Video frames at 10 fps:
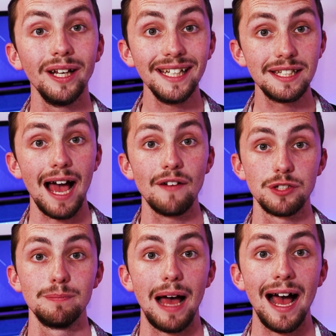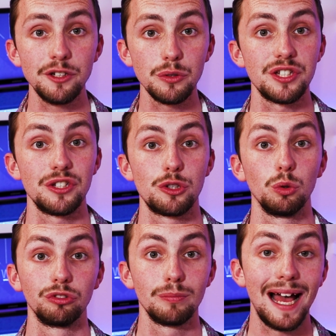We need to have some add-ons
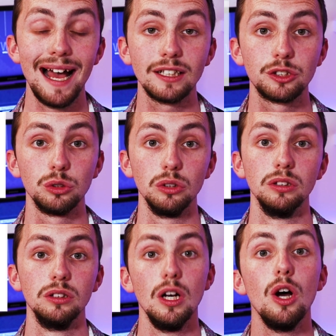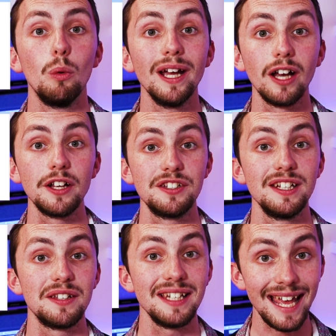installed from the hacks store. We're going to
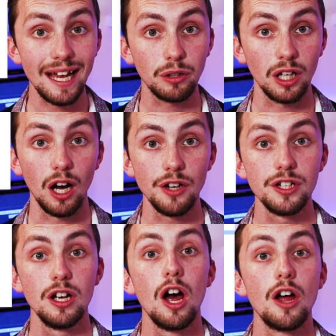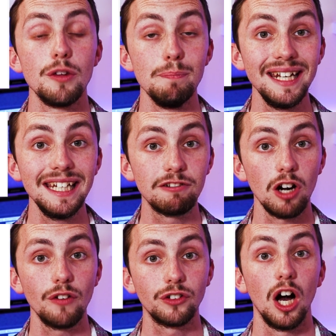need the layout card, the mini
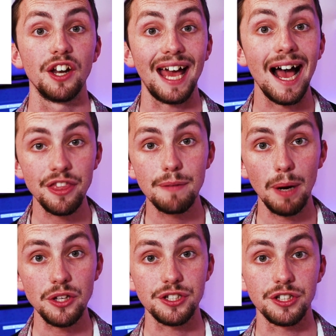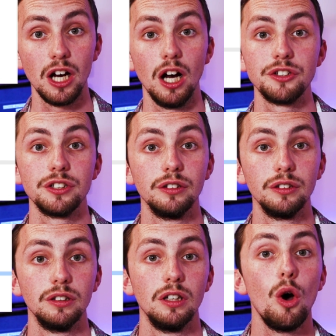graph card, and the button card.
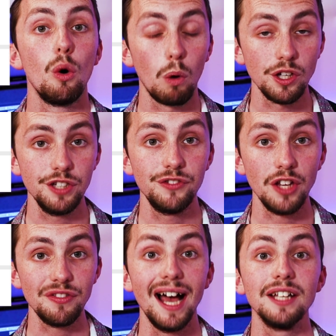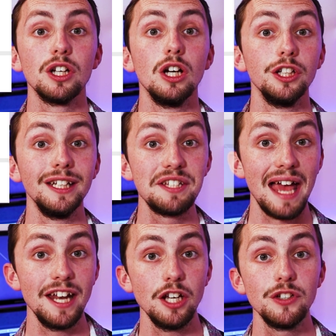Once you've done that, you need to
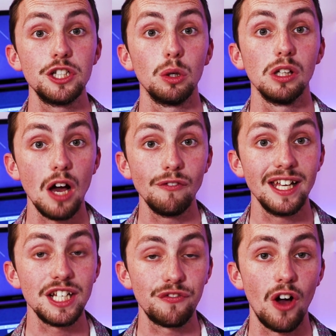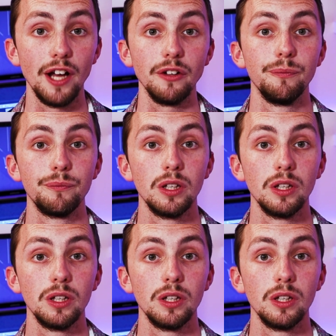head over to your Lovelace file.